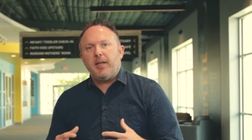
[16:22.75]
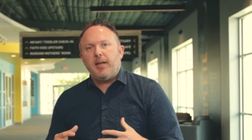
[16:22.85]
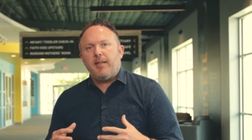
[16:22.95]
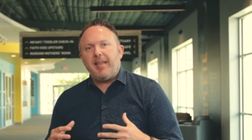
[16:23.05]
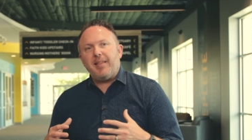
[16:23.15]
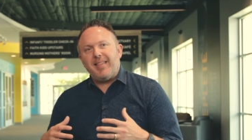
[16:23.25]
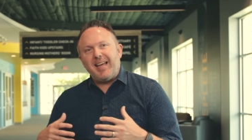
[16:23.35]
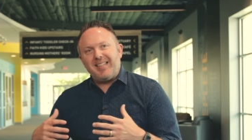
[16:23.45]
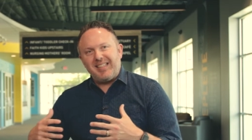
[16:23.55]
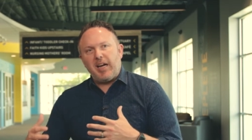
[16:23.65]
that
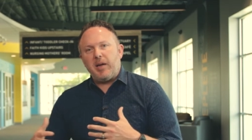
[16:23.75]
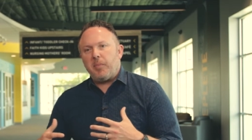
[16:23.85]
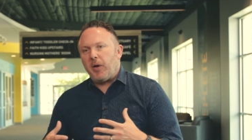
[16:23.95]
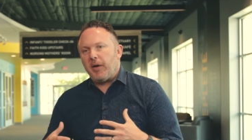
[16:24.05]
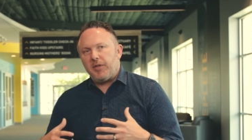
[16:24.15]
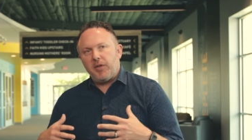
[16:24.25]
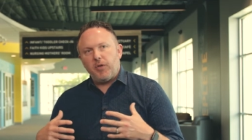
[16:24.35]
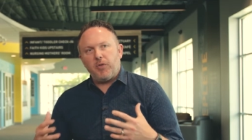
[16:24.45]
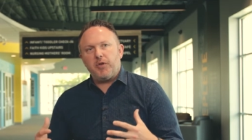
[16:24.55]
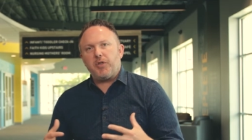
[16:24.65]
design part is so
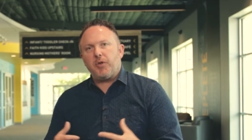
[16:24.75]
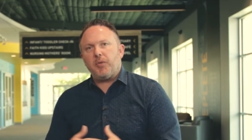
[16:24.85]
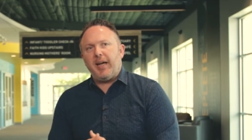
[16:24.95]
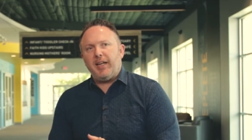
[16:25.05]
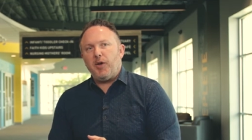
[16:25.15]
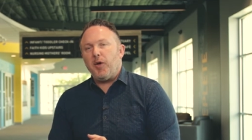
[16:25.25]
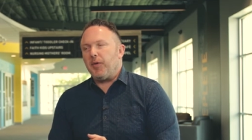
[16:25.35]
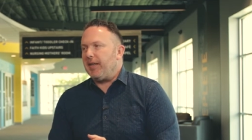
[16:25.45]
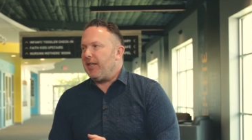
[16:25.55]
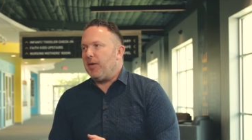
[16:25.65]
crucial. And you
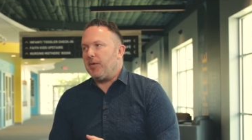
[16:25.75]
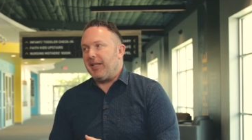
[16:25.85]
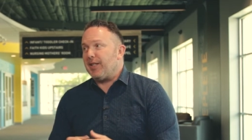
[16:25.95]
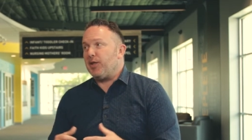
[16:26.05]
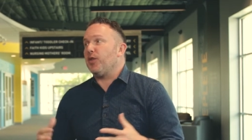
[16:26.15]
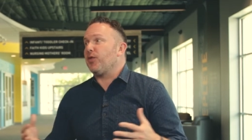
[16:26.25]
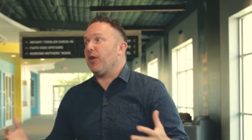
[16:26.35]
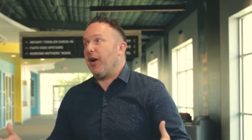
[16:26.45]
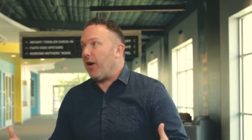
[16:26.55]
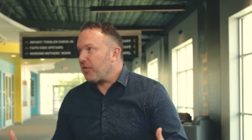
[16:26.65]
don't get to do this very
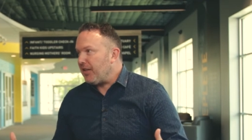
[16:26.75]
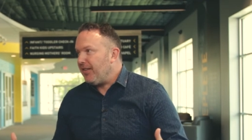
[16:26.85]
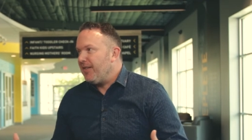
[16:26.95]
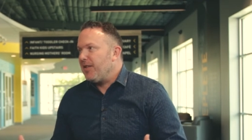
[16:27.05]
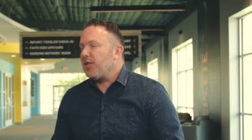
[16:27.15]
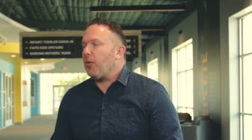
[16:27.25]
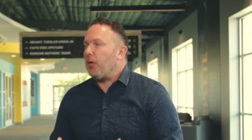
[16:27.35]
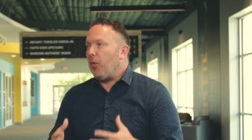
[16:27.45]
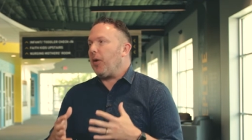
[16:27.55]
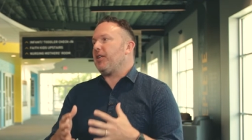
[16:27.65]
often, so we
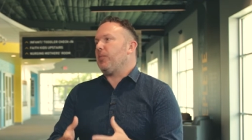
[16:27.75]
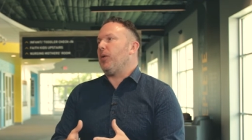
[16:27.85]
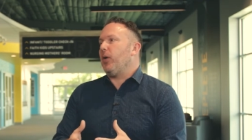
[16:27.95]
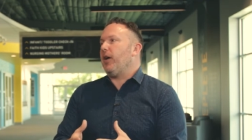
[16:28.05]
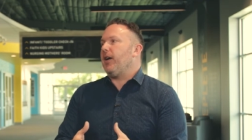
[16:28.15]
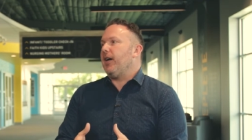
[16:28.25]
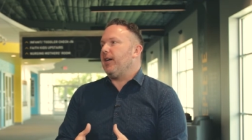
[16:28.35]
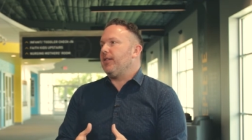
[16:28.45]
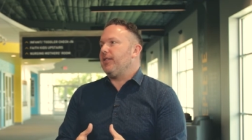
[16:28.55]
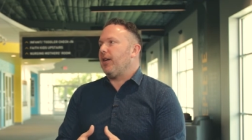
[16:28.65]
want it to be
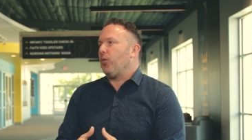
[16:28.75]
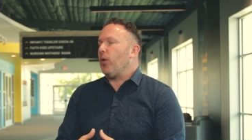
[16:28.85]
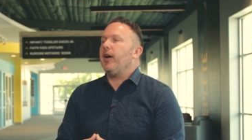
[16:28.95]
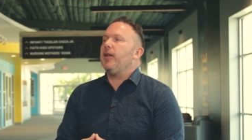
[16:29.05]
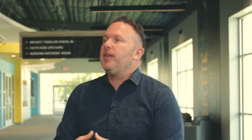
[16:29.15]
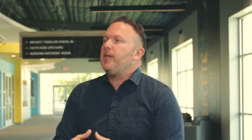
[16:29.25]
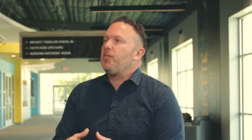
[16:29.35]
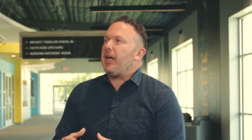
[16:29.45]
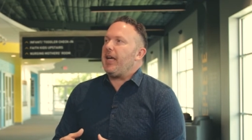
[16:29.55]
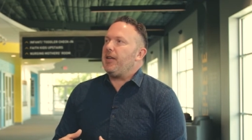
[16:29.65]
done well.
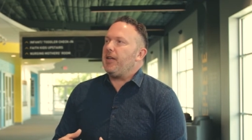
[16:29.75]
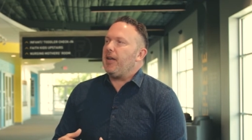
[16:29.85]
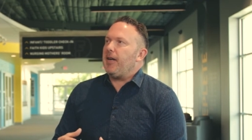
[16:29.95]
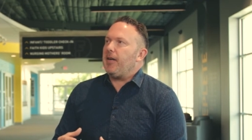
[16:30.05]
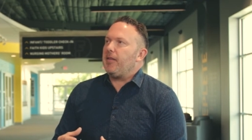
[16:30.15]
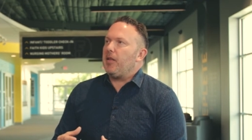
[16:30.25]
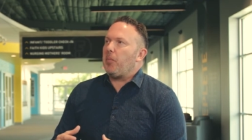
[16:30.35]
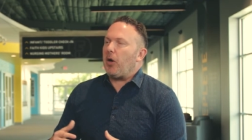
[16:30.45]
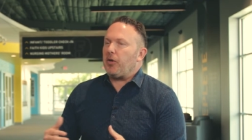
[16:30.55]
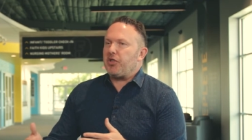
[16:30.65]
And the
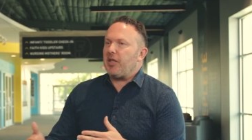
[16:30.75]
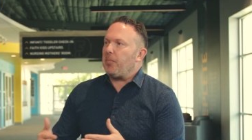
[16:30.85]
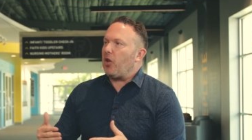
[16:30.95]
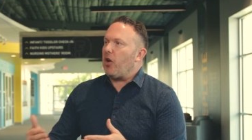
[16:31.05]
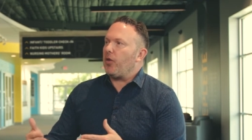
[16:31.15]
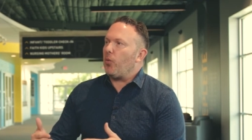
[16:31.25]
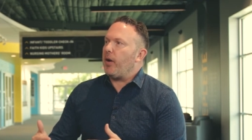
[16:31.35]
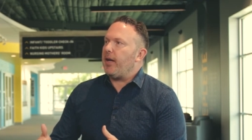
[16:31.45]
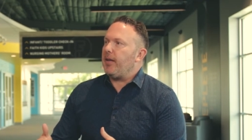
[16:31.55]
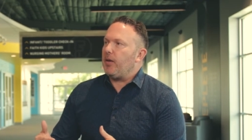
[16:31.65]
partnership along the
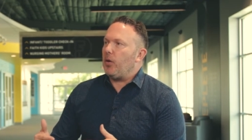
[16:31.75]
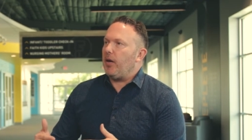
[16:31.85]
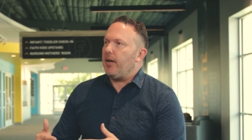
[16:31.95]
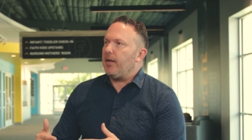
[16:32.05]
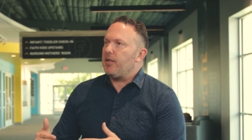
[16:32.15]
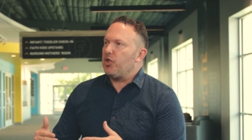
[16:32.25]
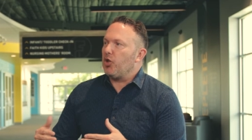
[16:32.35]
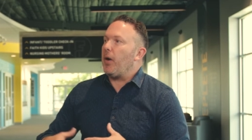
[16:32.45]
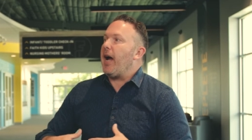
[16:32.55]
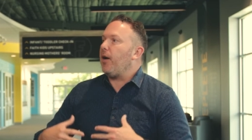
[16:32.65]
way drew
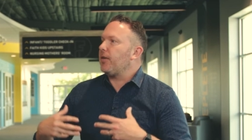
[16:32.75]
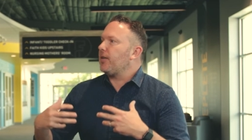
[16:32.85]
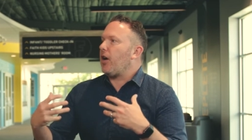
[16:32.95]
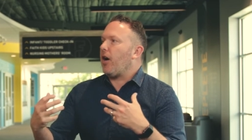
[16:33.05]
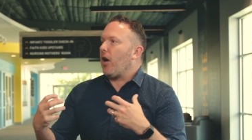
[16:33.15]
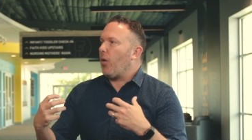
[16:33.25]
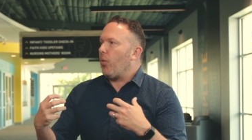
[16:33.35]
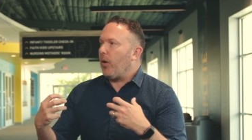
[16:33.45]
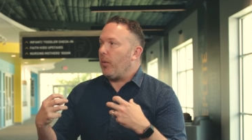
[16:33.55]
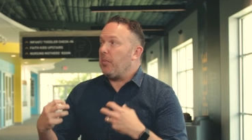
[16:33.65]
out what
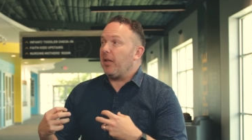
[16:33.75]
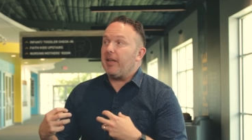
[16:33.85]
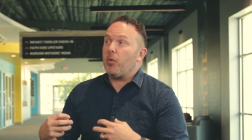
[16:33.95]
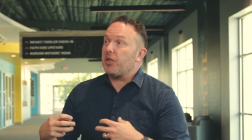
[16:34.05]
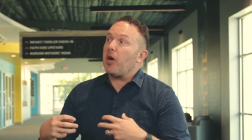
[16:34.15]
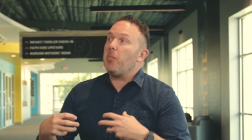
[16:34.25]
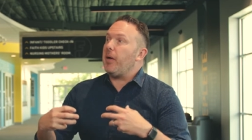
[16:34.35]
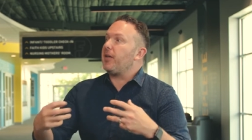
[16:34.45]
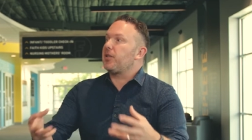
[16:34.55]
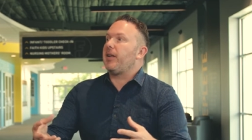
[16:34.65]
we believe was our
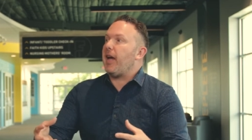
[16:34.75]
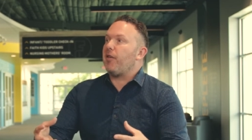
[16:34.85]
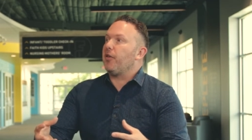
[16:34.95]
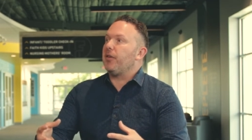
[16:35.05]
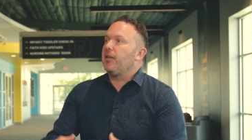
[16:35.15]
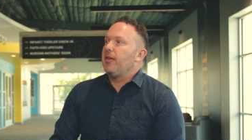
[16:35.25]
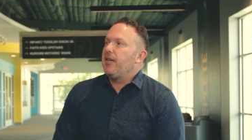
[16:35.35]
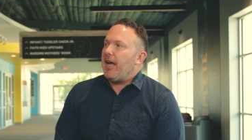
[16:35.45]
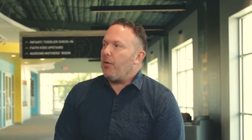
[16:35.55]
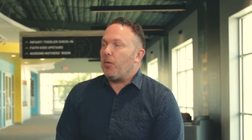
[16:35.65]
best effort,
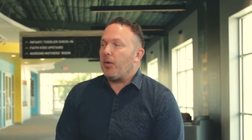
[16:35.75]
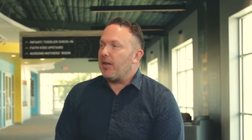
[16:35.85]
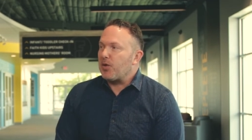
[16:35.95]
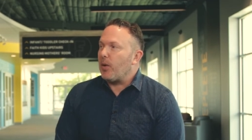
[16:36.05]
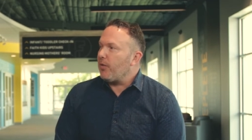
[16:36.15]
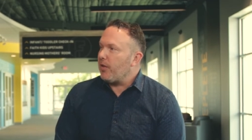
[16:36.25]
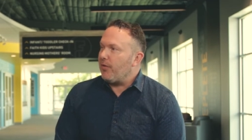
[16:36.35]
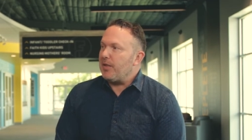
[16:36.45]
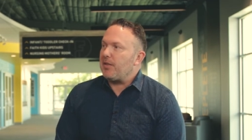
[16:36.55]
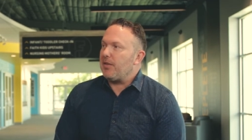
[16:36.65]
and we wanted to swing for the
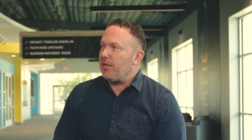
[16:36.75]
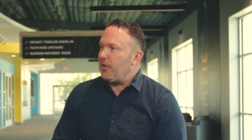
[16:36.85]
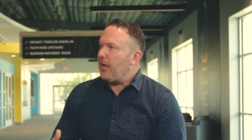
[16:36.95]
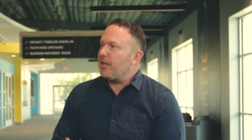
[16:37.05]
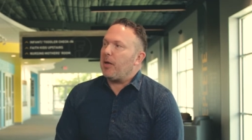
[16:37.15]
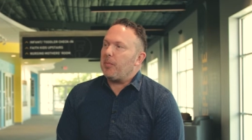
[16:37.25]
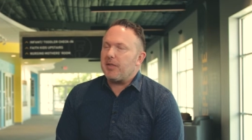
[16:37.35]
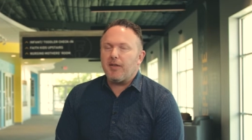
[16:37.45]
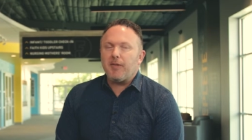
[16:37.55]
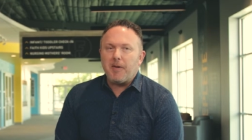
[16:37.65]
fences, and you guys helped us
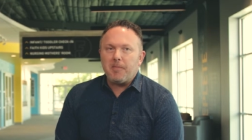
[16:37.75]
get there.